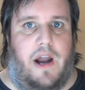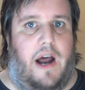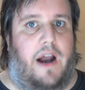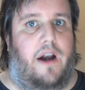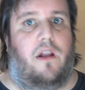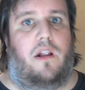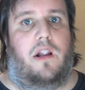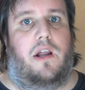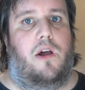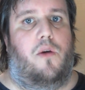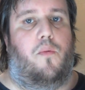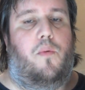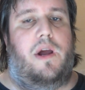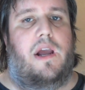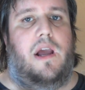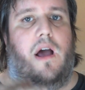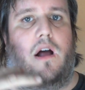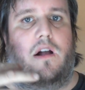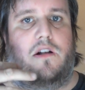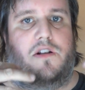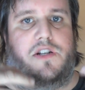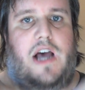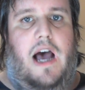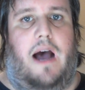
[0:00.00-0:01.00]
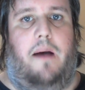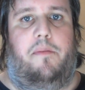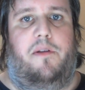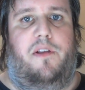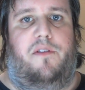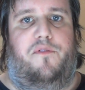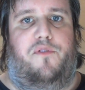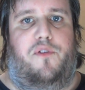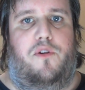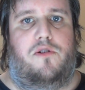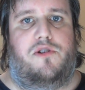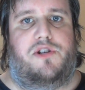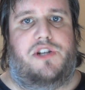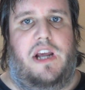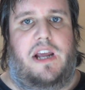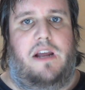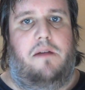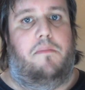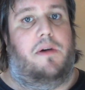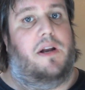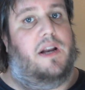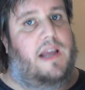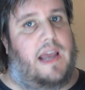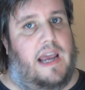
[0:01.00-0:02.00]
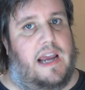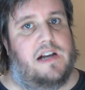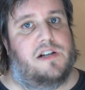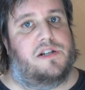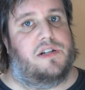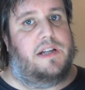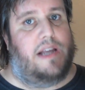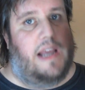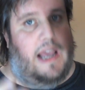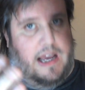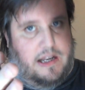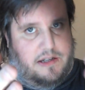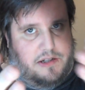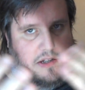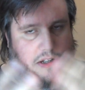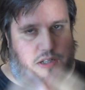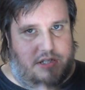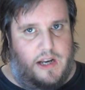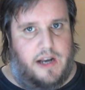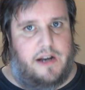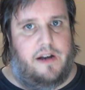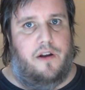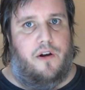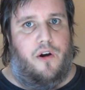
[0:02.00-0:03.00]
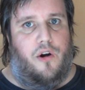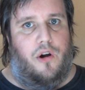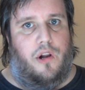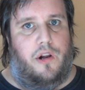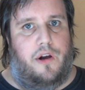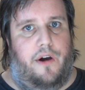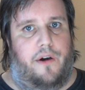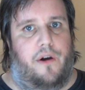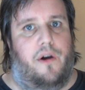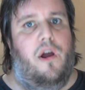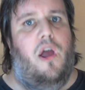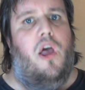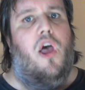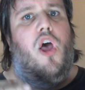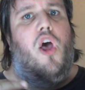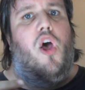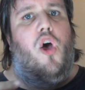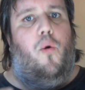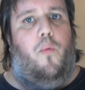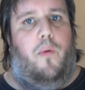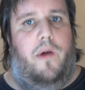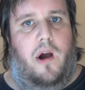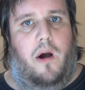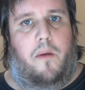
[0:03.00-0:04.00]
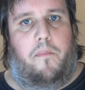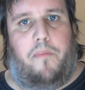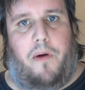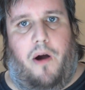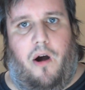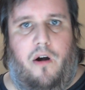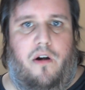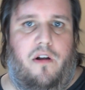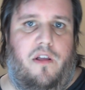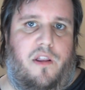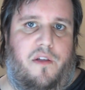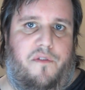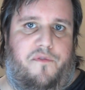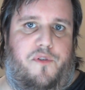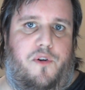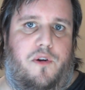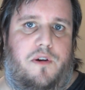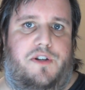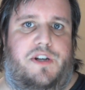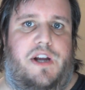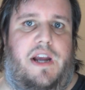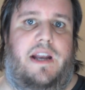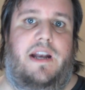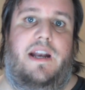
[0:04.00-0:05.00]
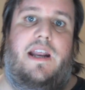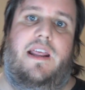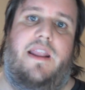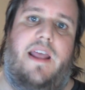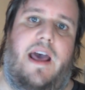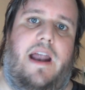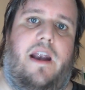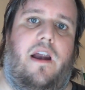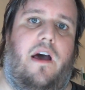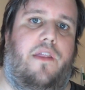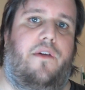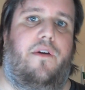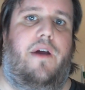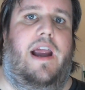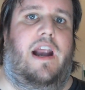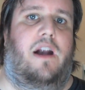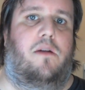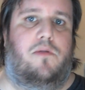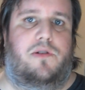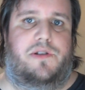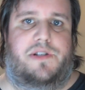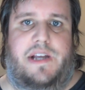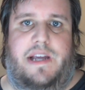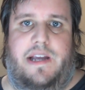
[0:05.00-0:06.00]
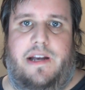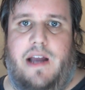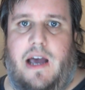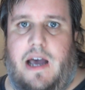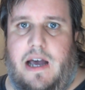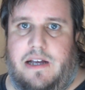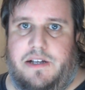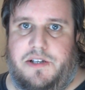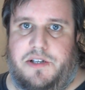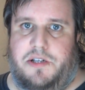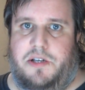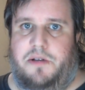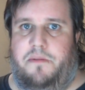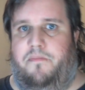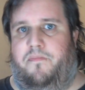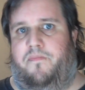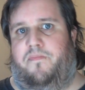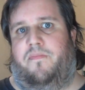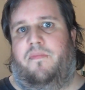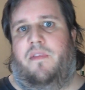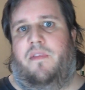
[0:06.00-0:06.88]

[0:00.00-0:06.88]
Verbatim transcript: Not only are we on top of the food chain, but occasionally, as I stated earlier, we are part of the food chain in that other animals eat us.